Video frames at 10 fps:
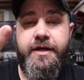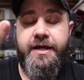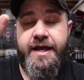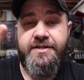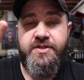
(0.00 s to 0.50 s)

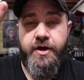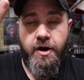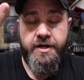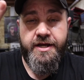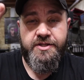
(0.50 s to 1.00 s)
And as the
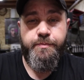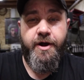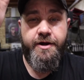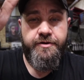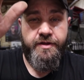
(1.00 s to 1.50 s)
arc gets
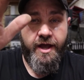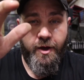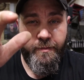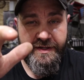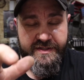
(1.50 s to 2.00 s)
brighter, the
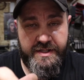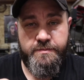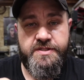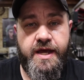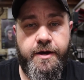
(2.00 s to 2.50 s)
helmet
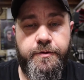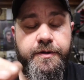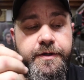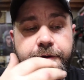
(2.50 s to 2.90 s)
dims down.